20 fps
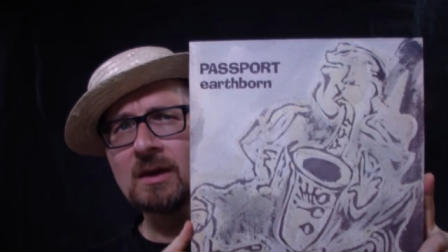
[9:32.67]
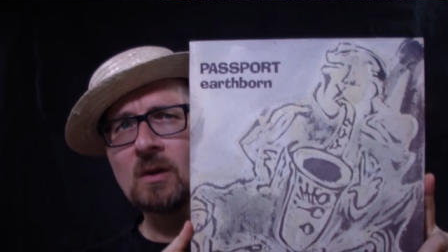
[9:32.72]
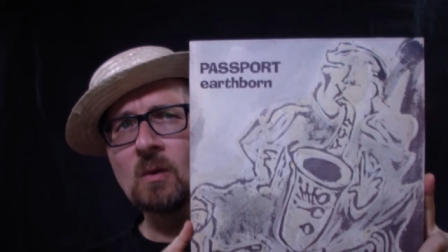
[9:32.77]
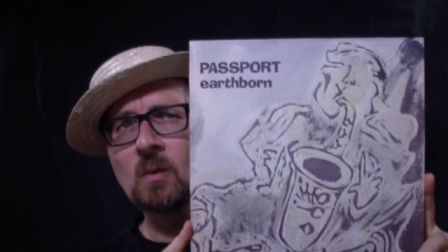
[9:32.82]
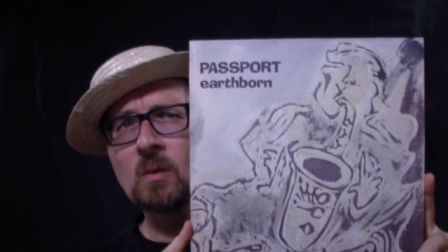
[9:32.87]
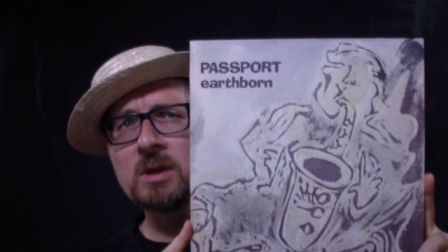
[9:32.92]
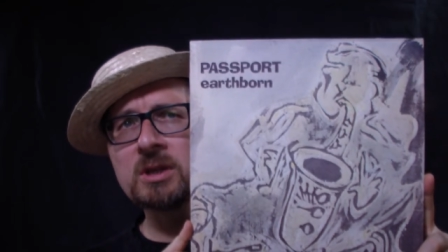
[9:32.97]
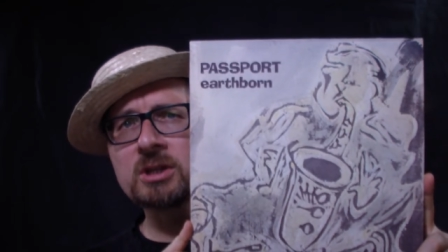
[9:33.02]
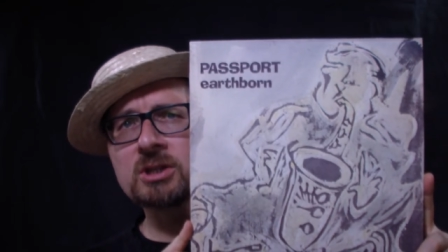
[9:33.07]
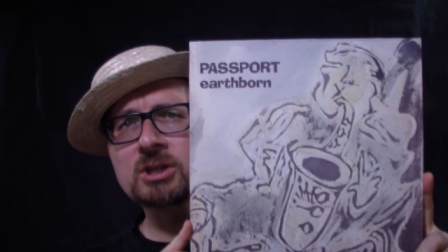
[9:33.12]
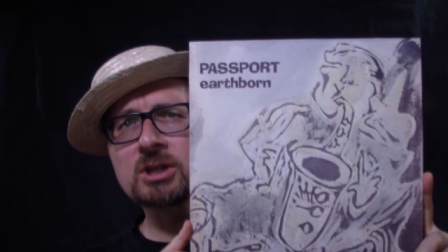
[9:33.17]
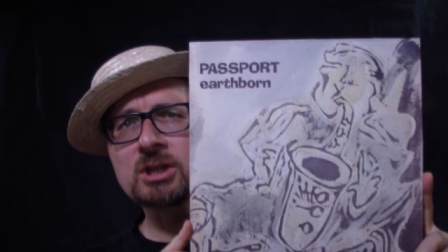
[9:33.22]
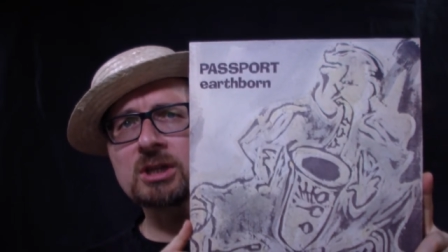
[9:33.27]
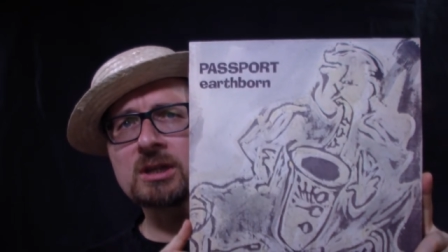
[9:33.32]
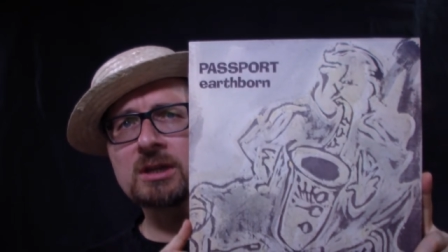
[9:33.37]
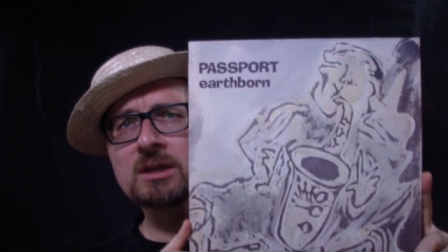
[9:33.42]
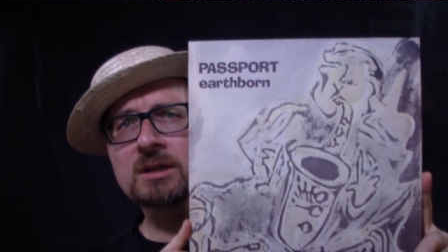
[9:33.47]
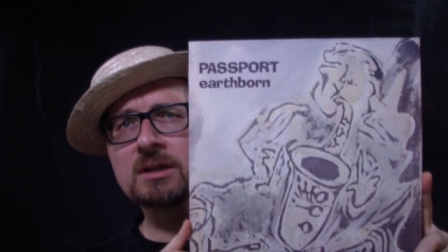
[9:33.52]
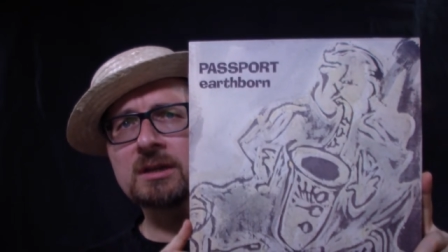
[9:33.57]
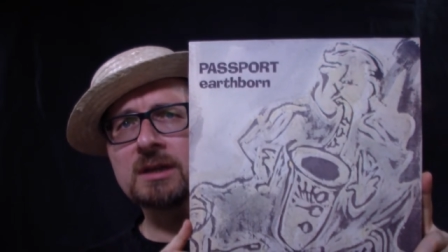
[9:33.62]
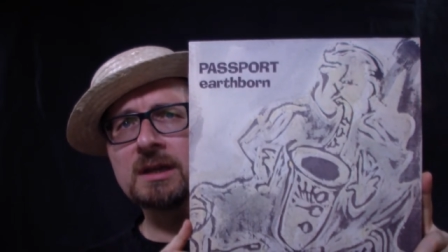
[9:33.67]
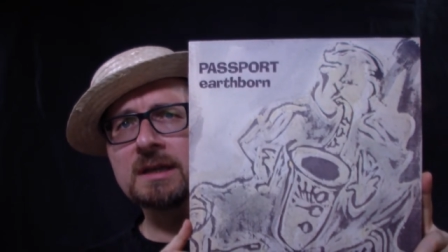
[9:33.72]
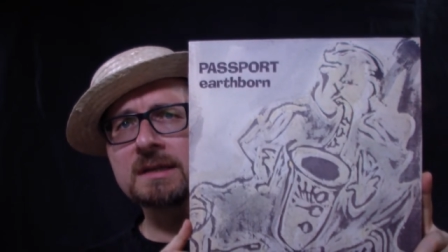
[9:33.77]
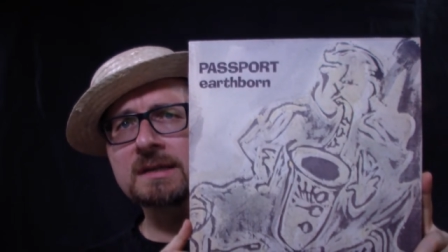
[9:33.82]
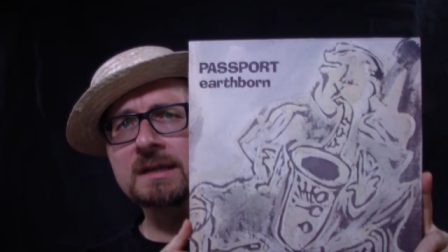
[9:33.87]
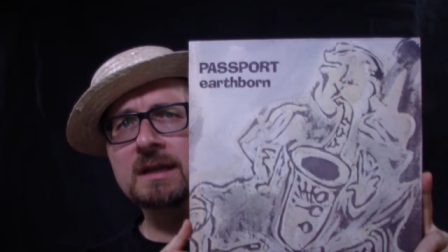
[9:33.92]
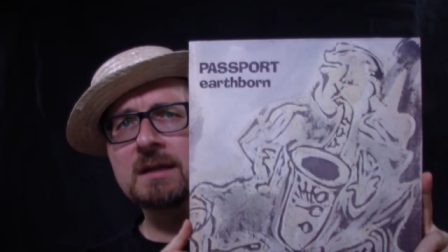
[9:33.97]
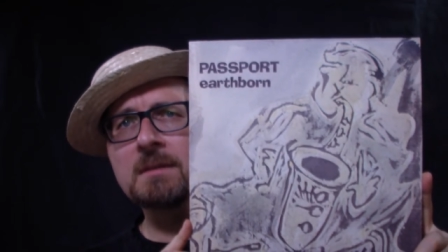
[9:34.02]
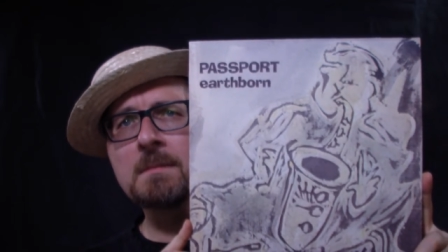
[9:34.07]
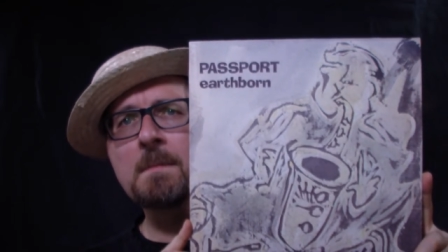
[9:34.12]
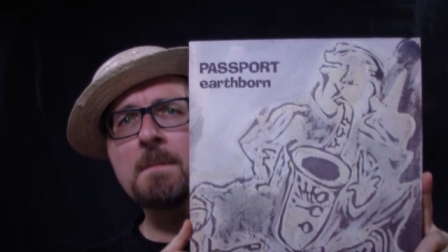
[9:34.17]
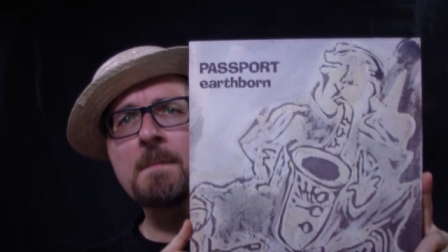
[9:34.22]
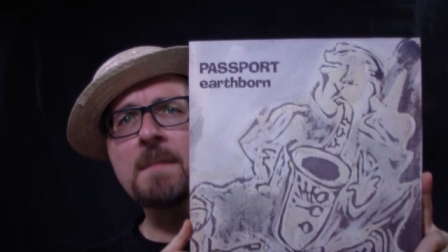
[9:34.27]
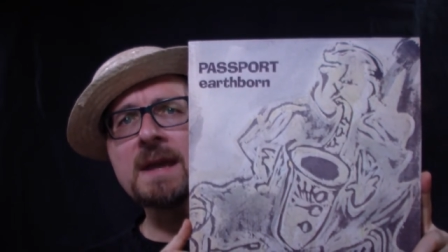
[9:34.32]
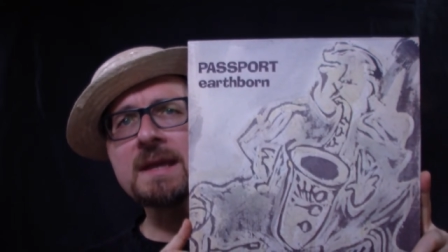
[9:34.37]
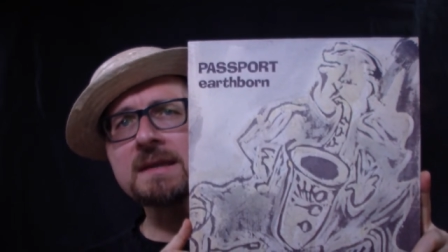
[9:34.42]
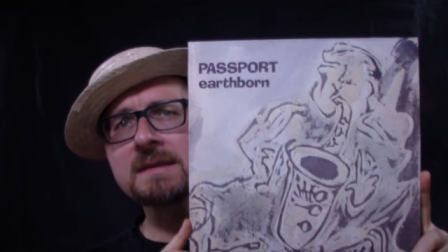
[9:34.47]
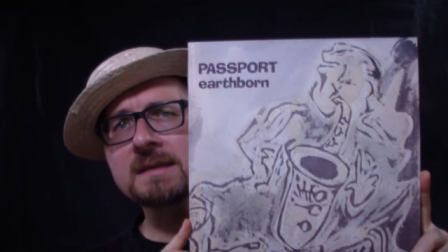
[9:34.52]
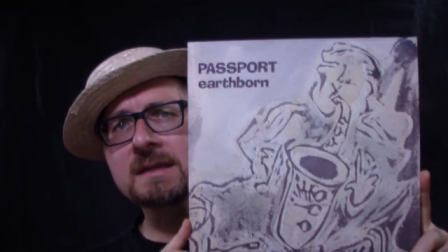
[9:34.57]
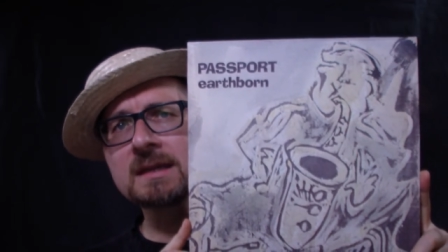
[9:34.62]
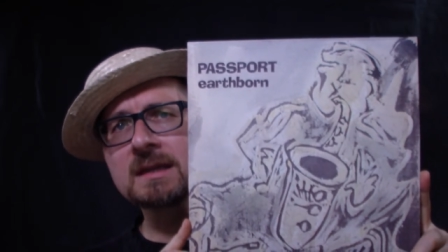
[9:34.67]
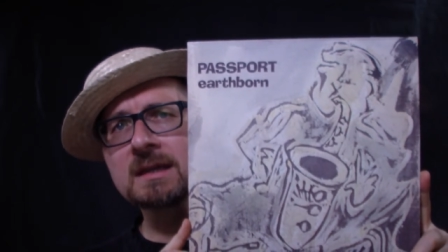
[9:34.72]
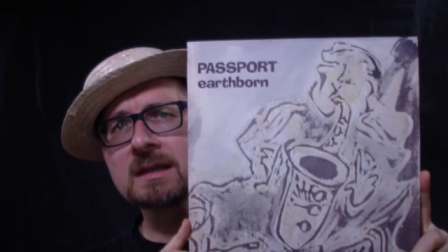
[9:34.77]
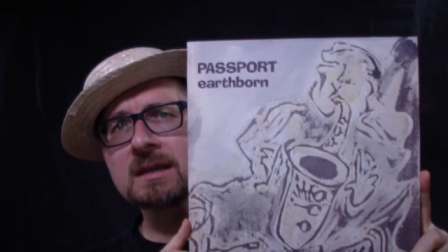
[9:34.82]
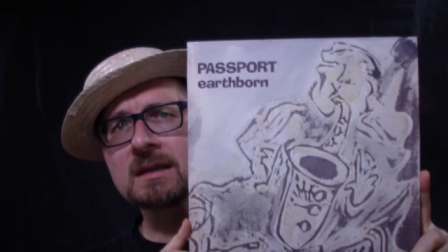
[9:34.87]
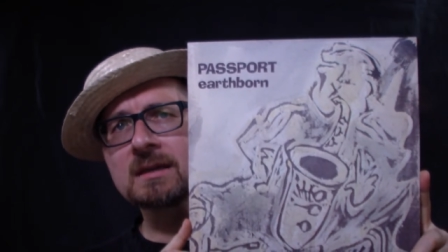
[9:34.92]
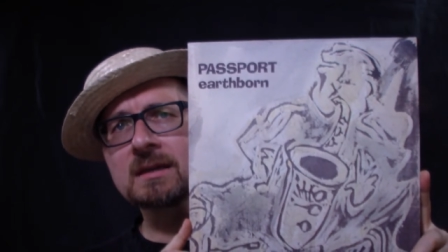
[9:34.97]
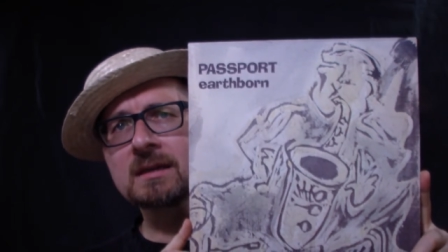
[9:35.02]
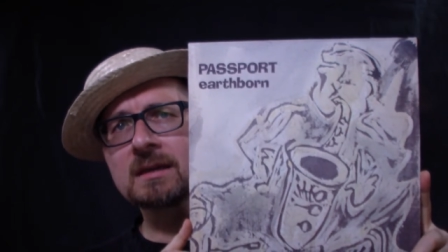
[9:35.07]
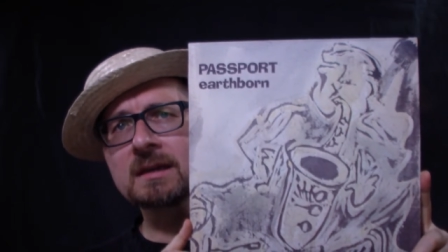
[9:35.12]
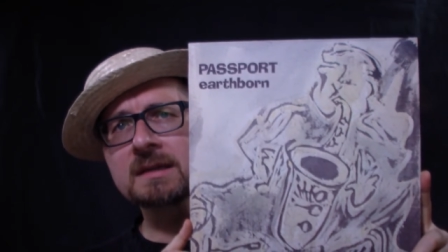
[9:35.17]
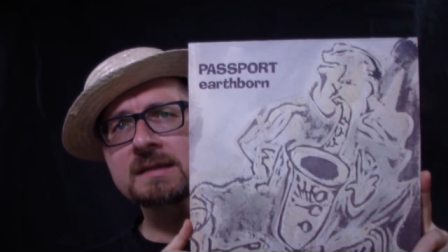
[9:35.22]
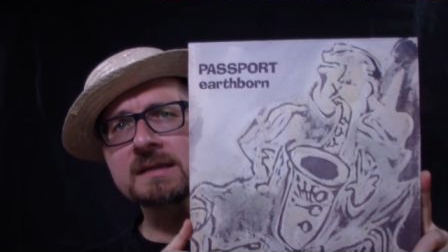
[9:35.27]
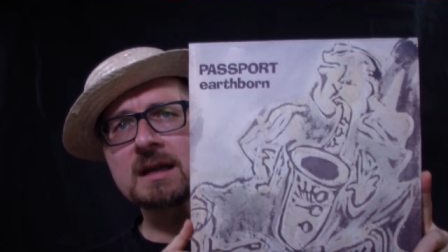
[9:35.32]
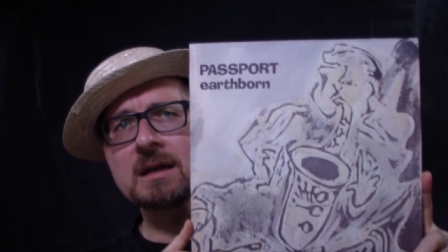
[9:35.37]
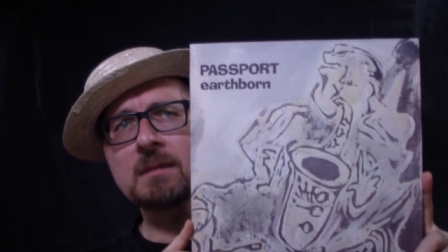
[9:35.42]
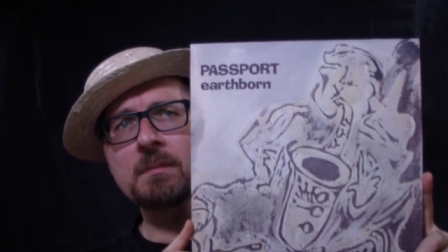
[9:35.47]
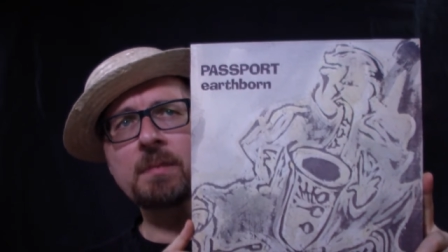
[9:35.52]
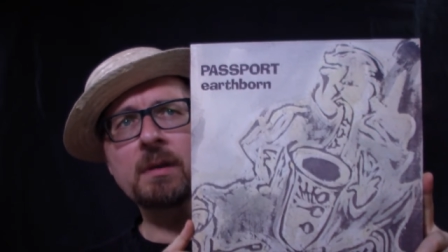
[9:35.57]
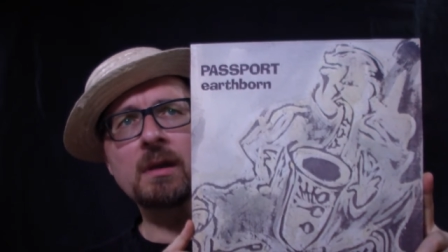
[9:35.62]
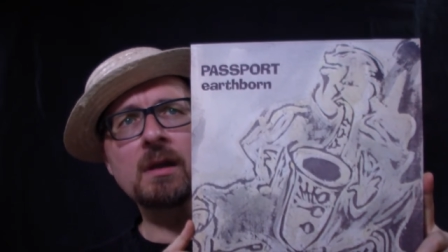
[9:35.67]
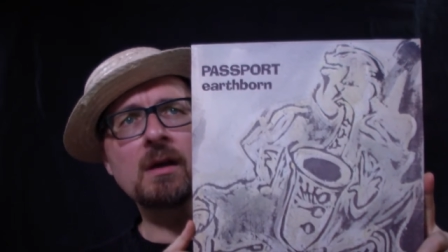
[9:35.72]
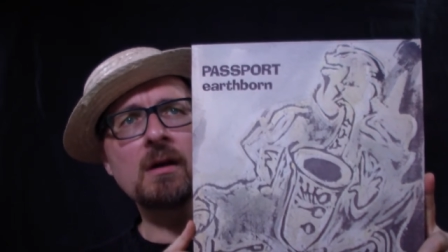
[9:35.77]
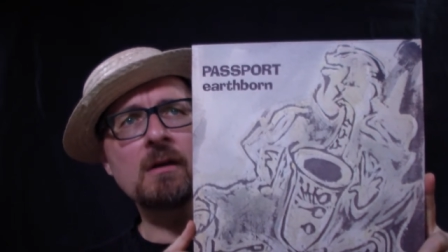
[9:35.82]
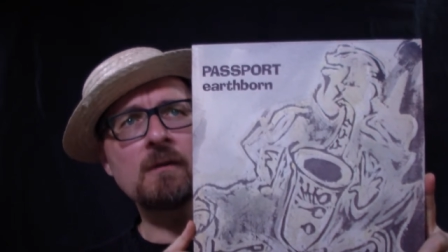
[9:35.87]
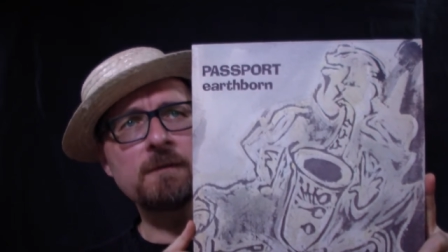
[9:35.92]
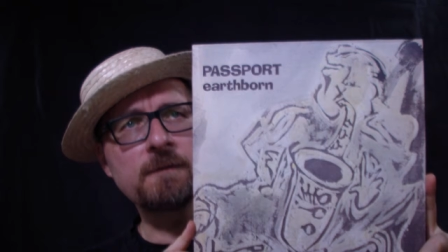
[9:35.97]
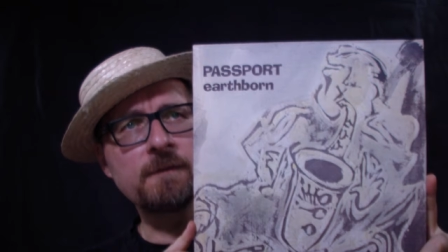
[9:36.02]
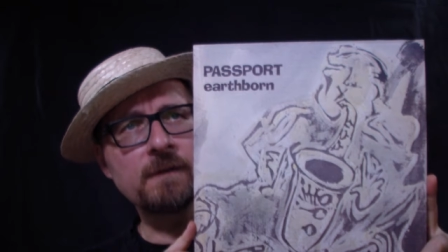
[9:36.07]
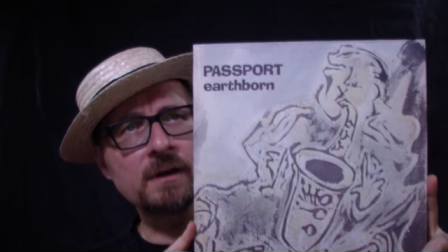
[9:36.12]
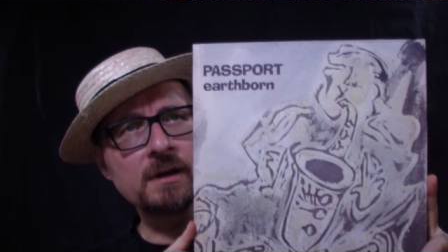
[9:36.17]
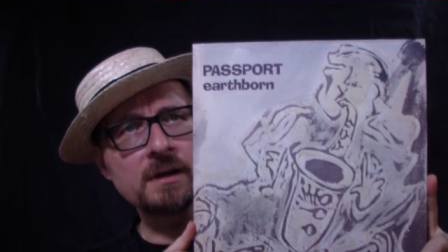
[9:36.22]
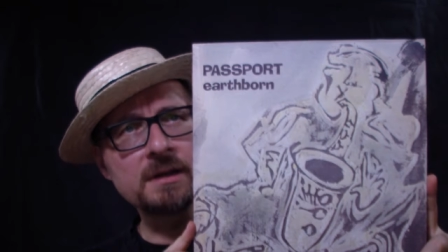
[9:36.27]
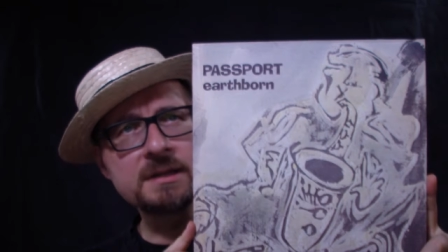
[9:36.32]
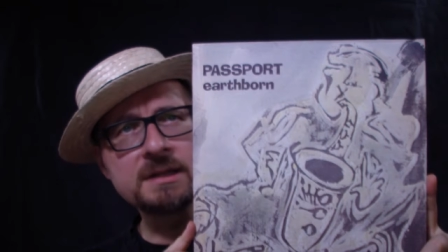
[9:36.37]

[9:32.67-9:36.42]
which uh, is an amazing example of uh,